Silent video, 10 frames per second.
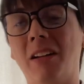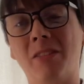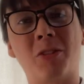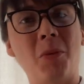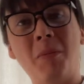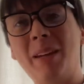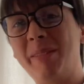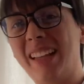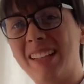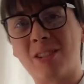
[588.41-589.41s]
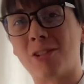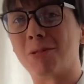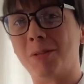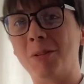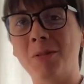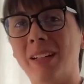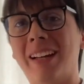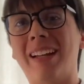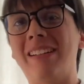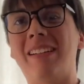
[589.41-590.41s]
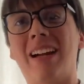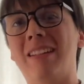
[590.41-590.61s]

So maybe that's true, and I